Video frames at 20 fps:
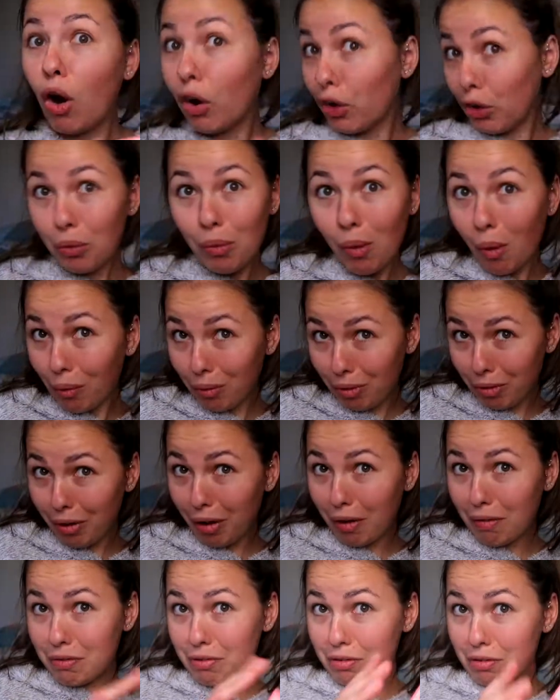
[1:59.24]
Are you old
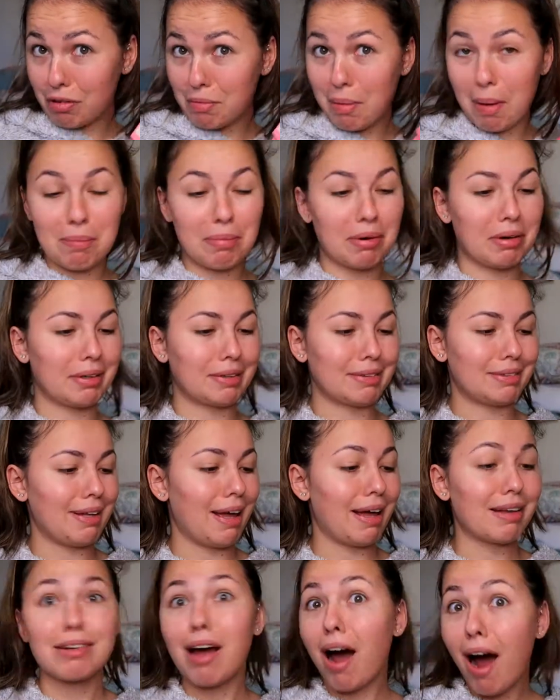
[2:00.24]
enough to remember a
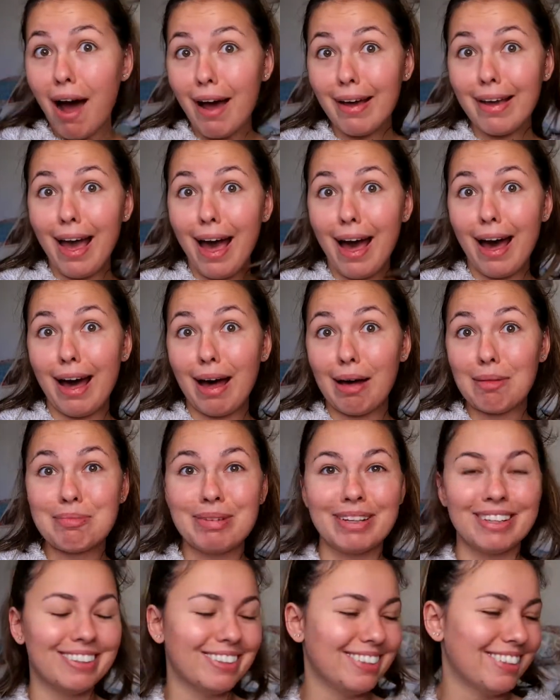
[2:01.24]
cassette? I
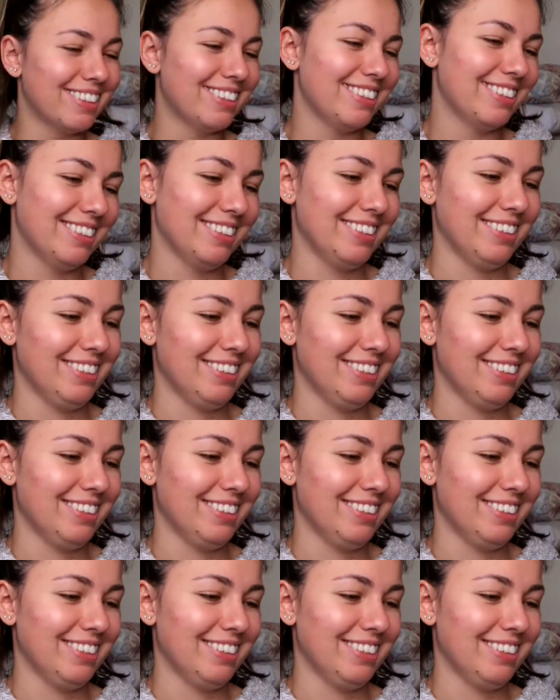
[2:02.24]
am.